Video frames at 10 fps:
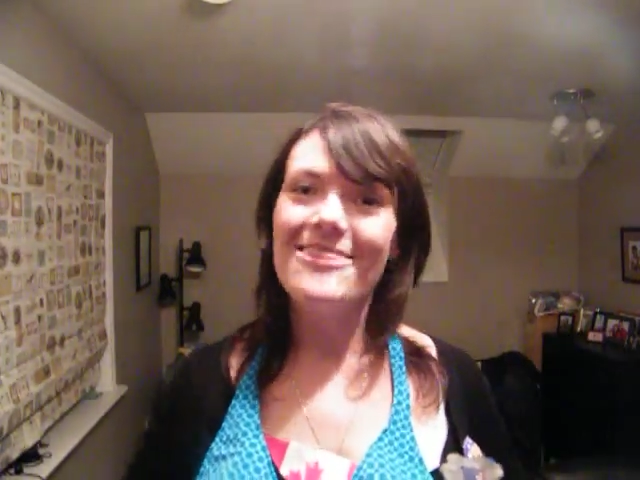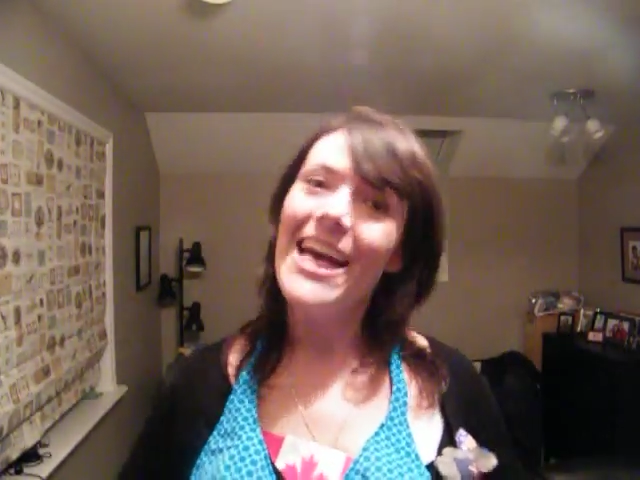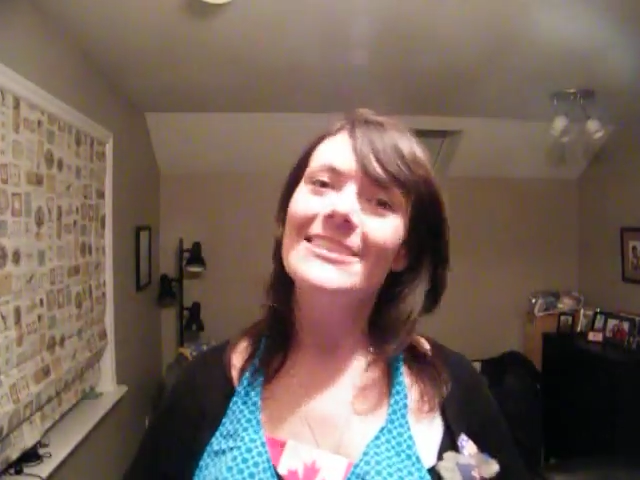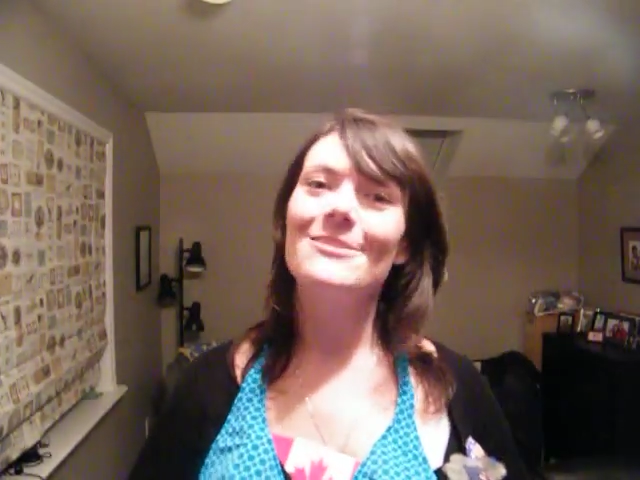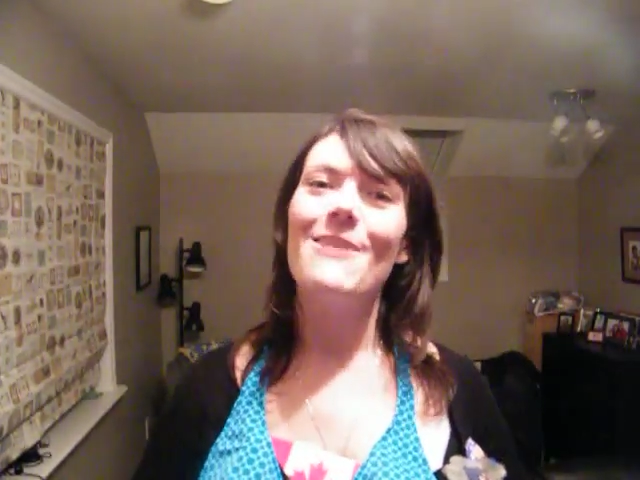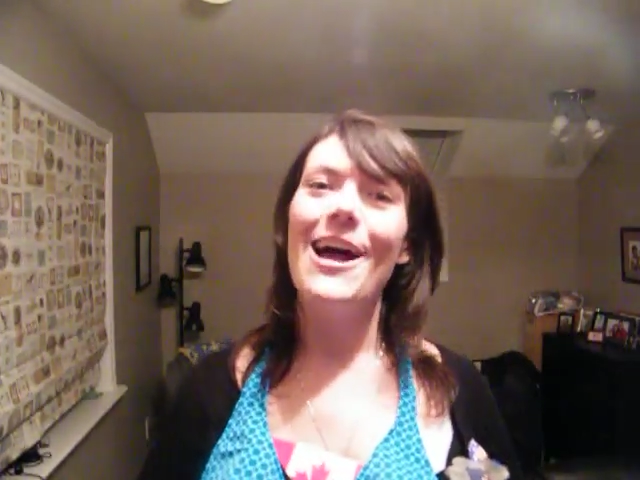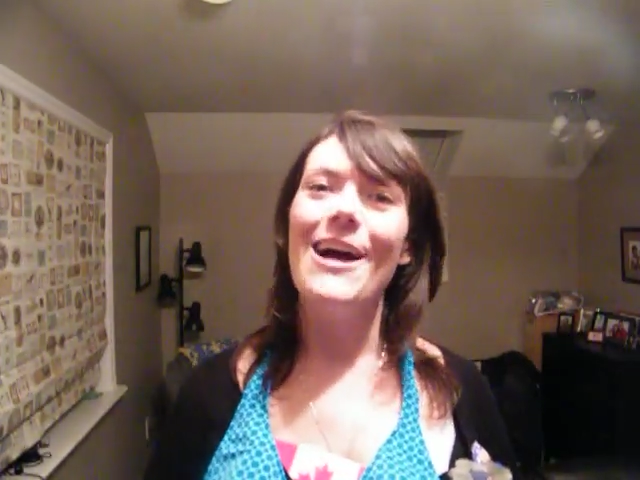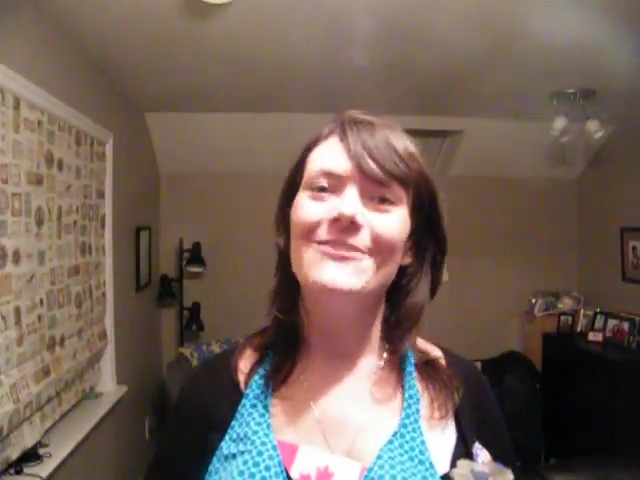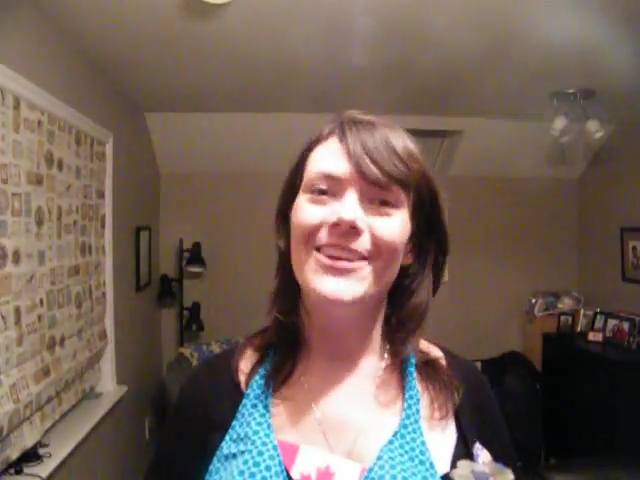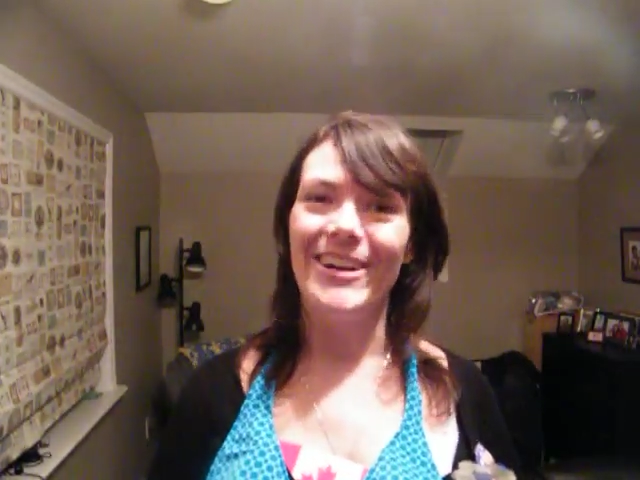That's why
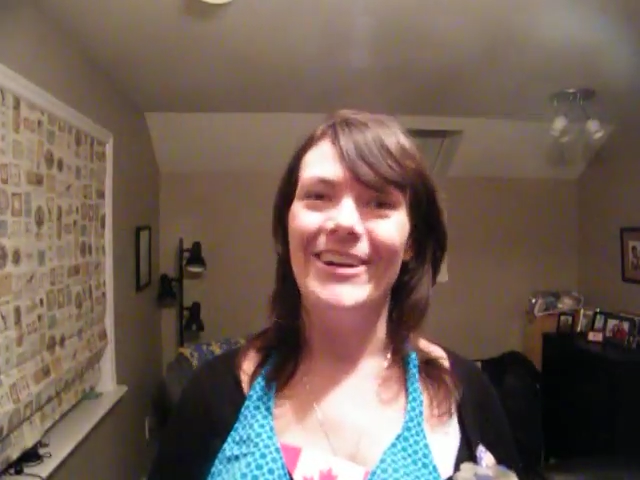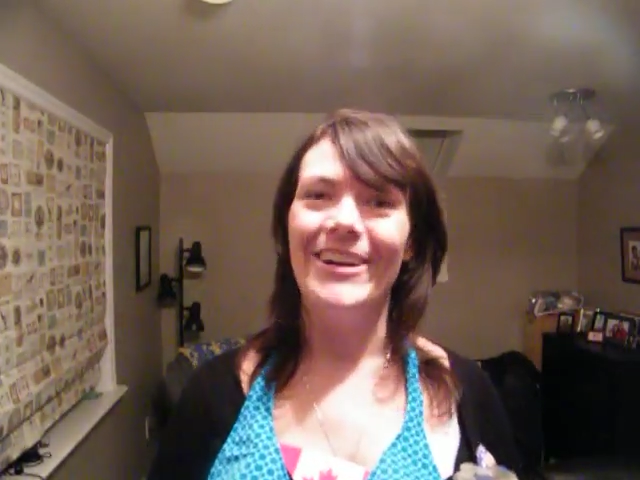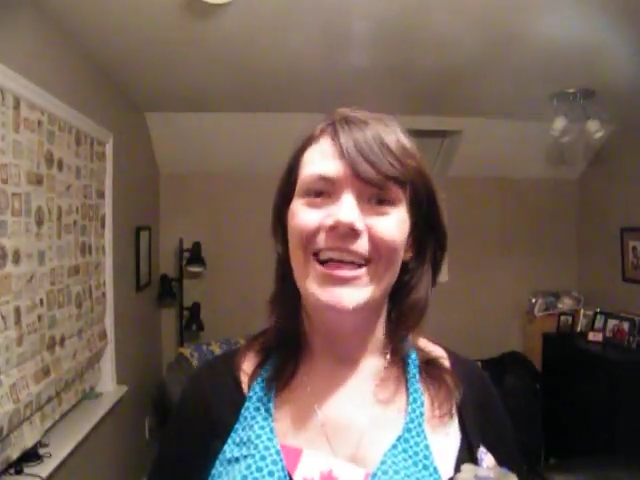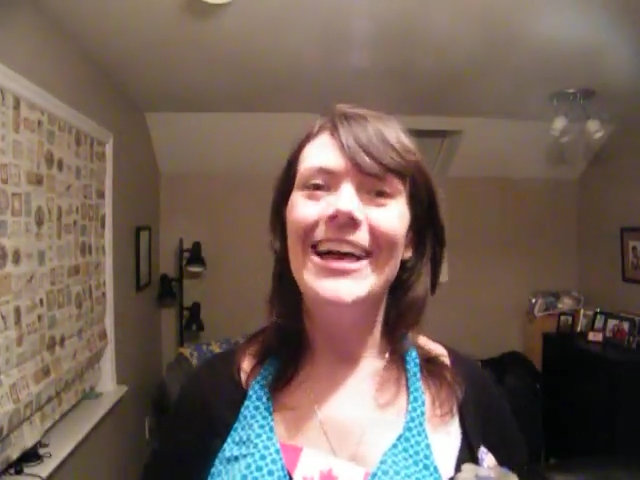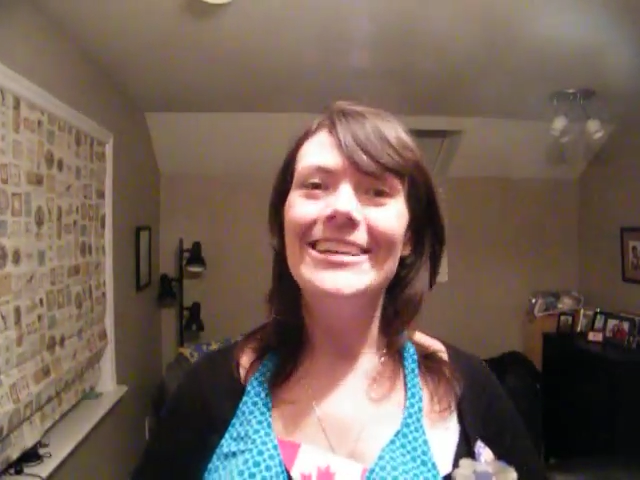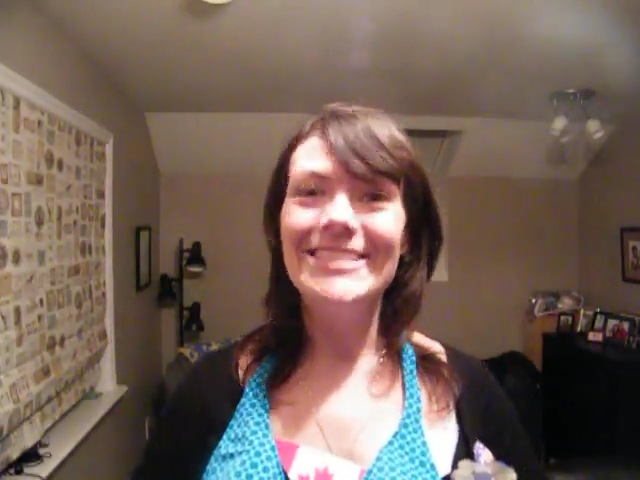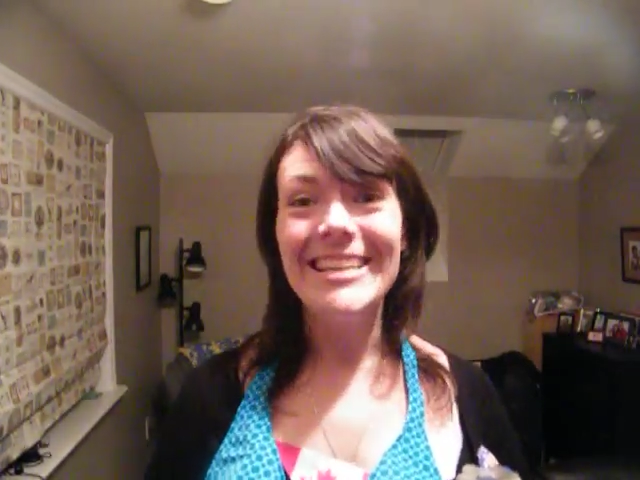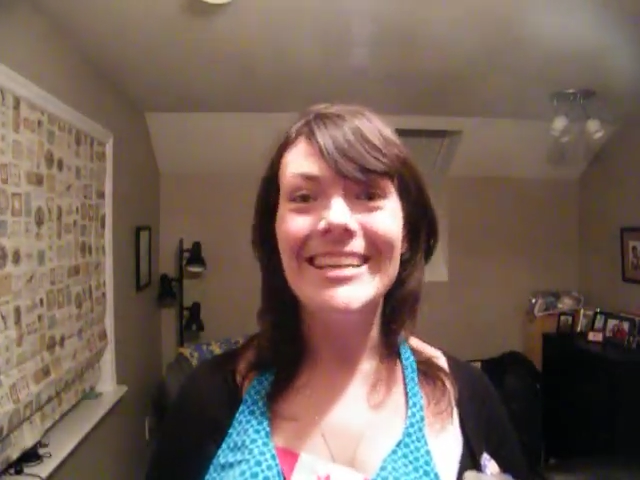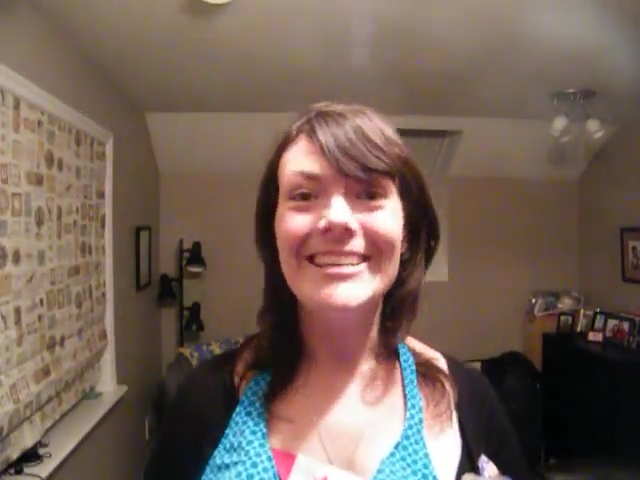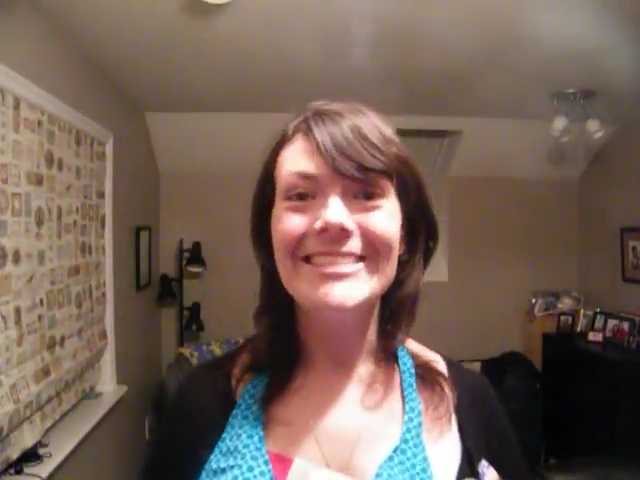I'm your girl.
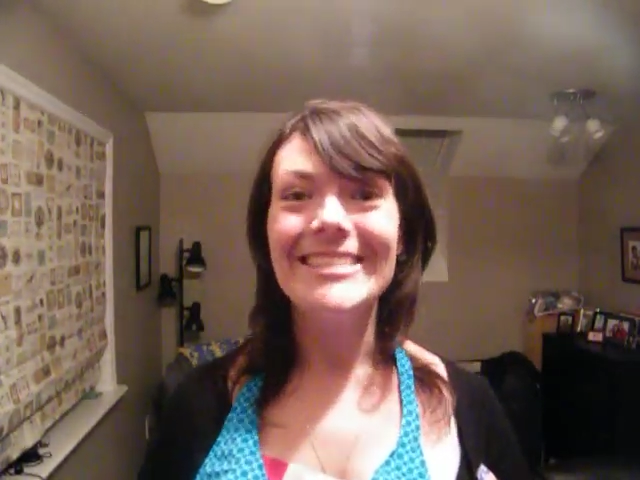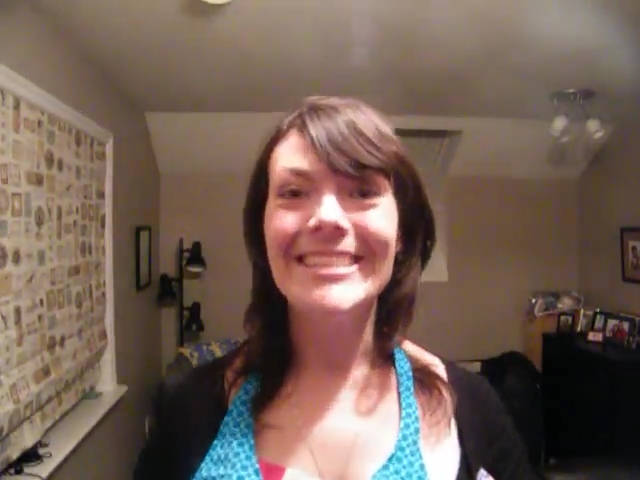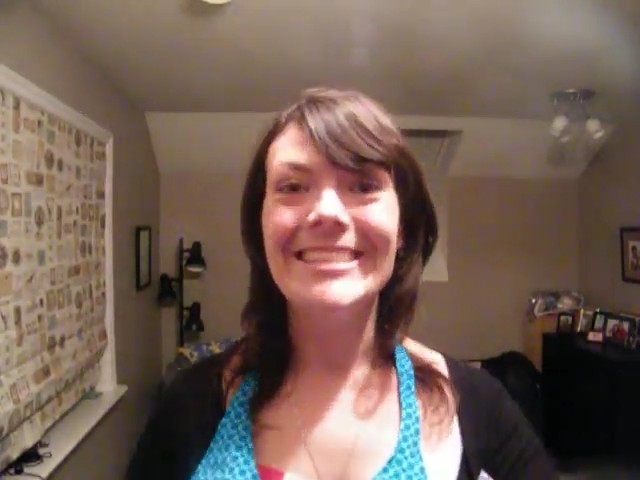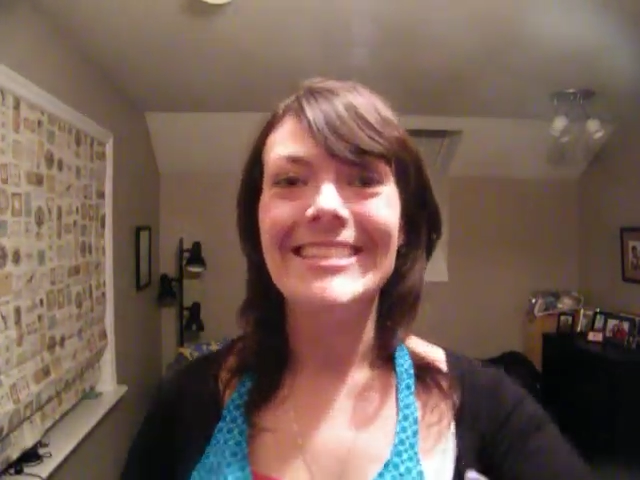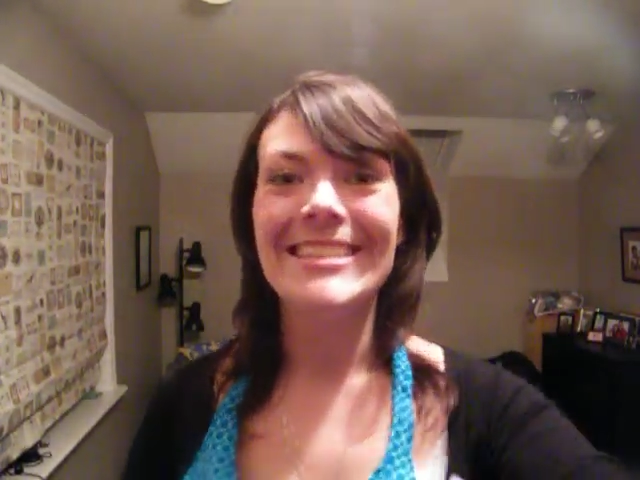Cheers!